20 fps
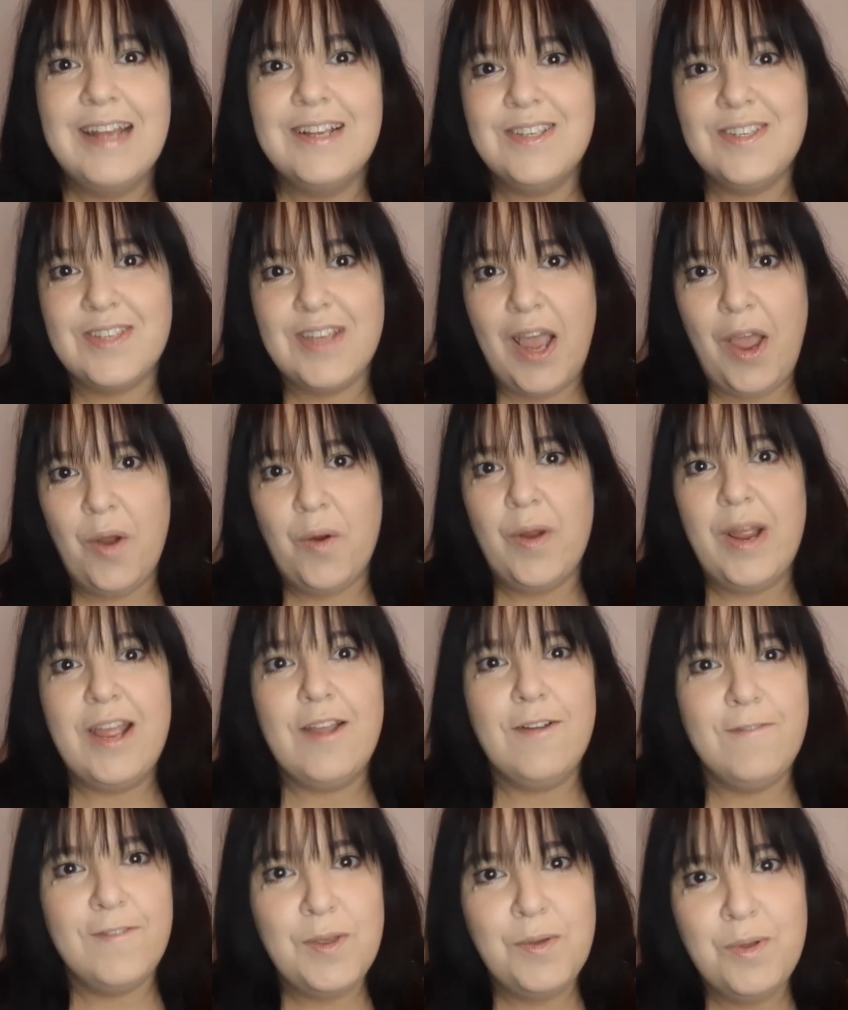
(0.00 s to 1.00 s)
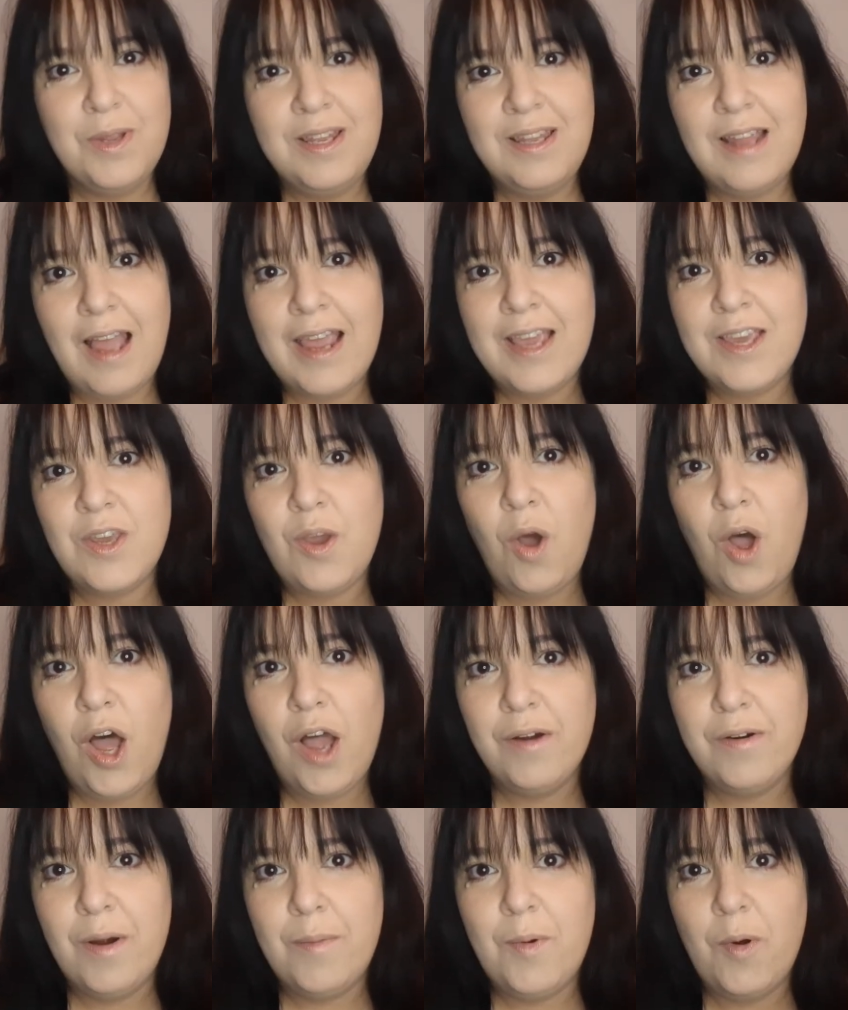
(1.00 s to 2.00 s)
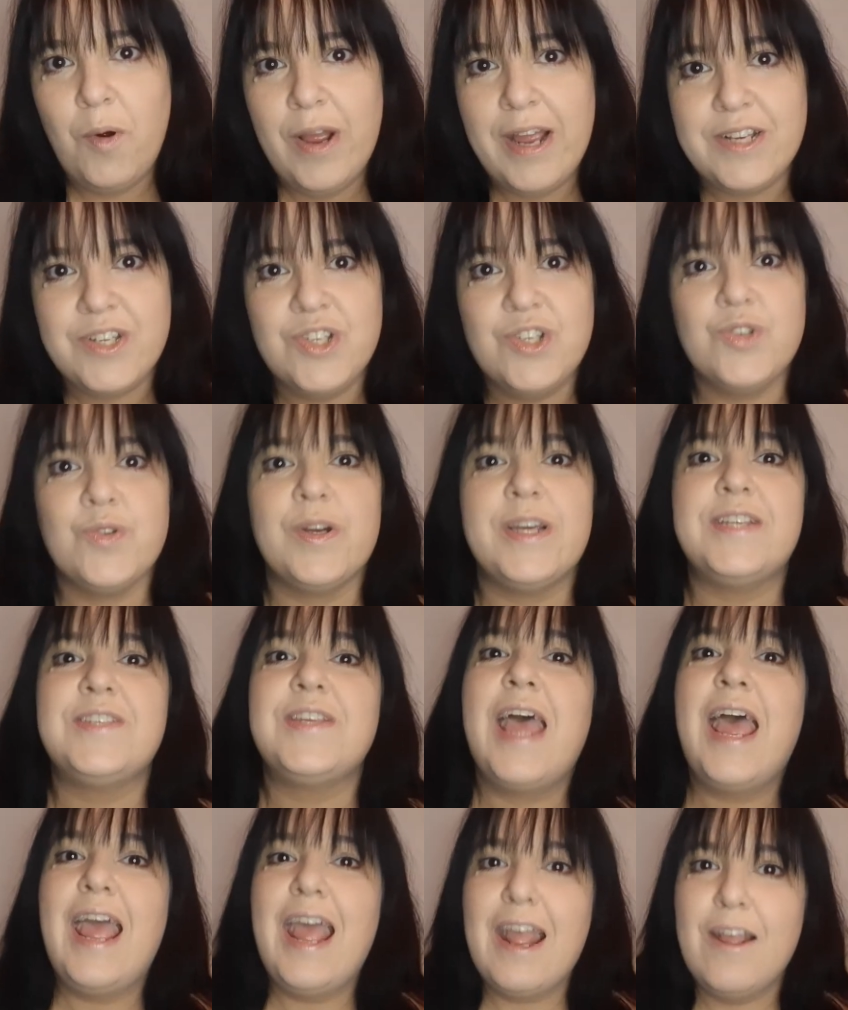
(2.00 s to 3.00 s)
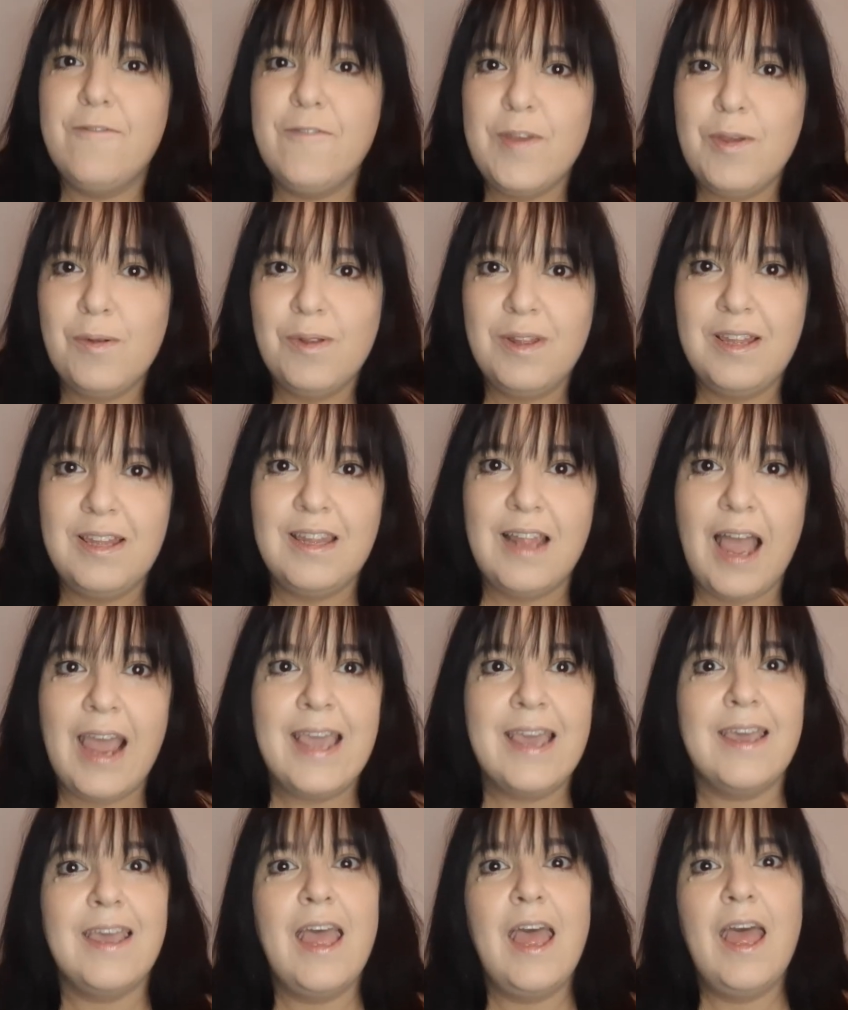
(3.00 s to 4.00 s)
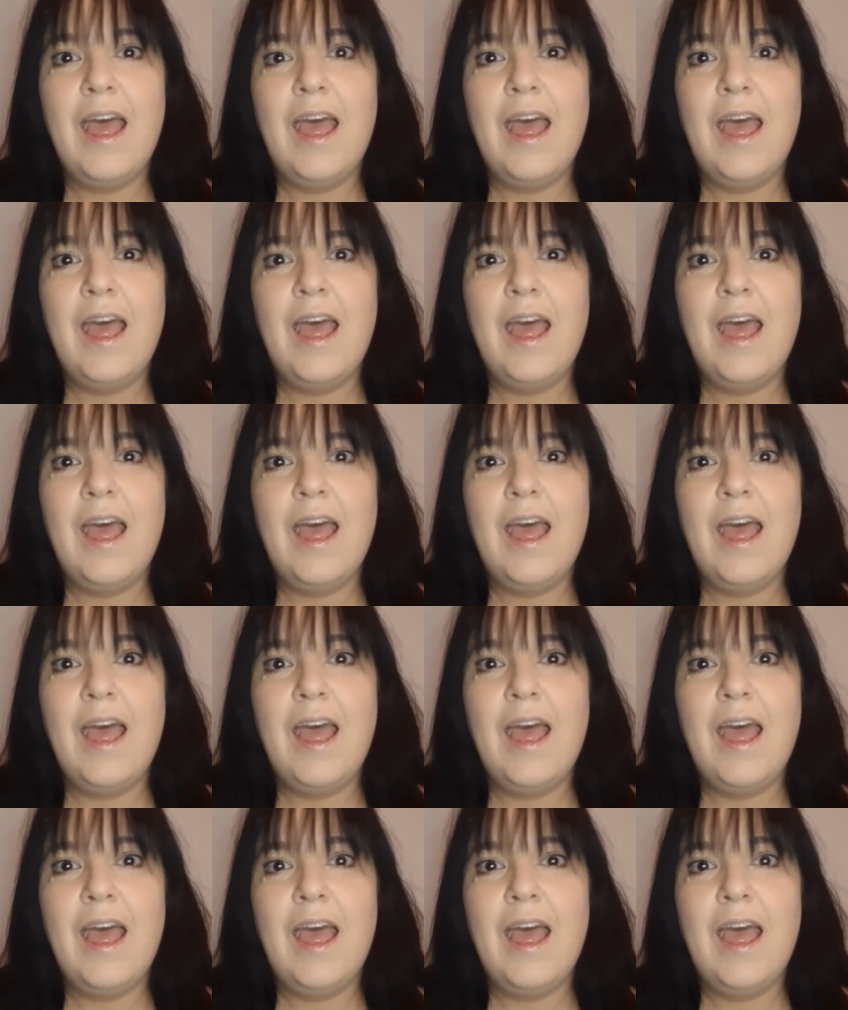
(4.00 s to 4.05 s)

So if you like your horrible histories, if you like